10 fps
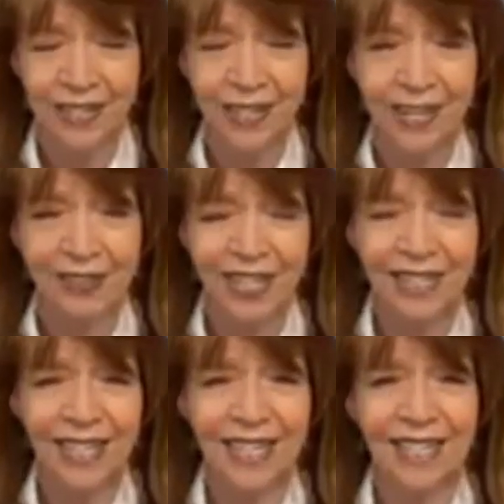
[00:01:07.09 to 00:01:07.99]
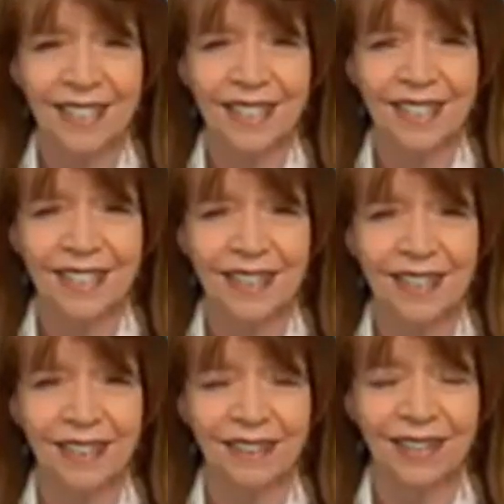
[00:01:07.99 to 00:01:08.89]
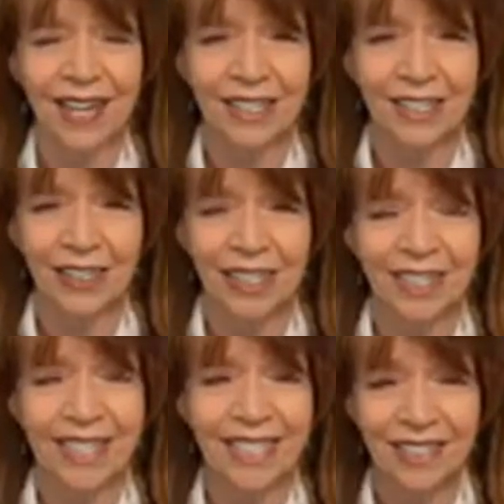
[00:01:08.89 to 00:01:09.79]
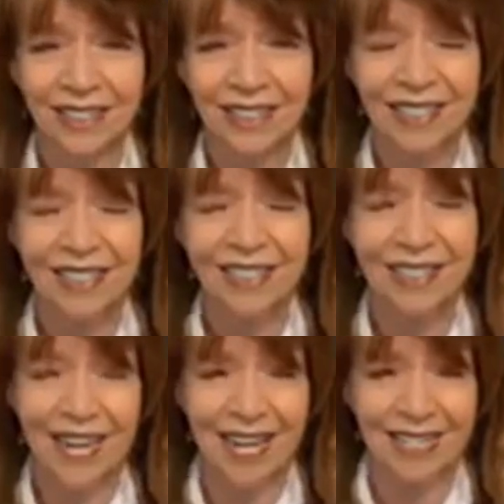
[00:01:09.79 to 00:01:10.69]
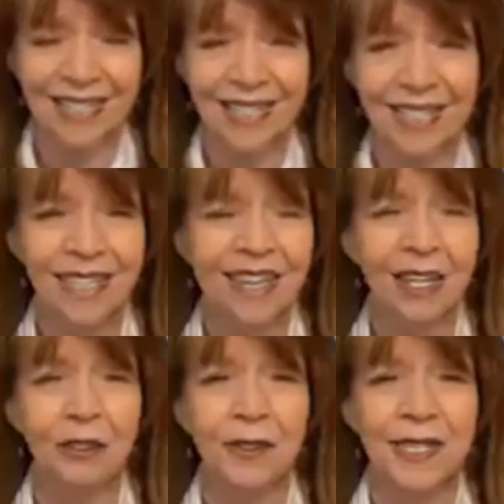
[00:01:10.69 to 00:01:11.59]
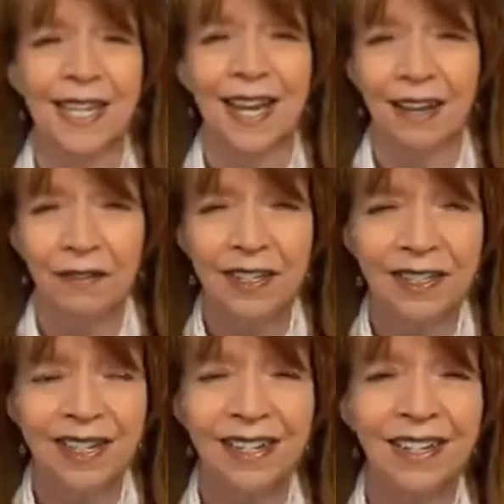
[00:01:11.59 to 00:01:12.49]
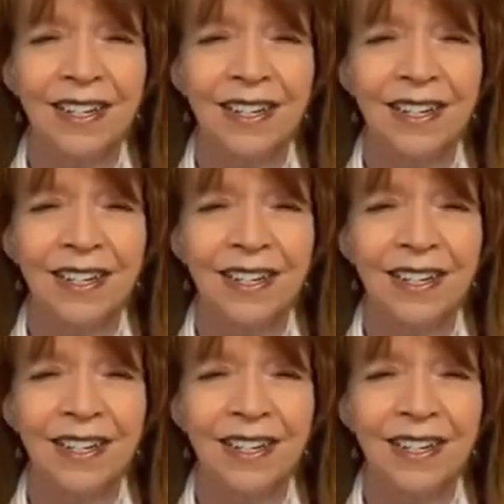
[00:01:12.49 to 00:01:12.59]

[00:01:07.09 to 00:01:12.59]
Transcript: And then he is actually killed in an accident and goes to heaven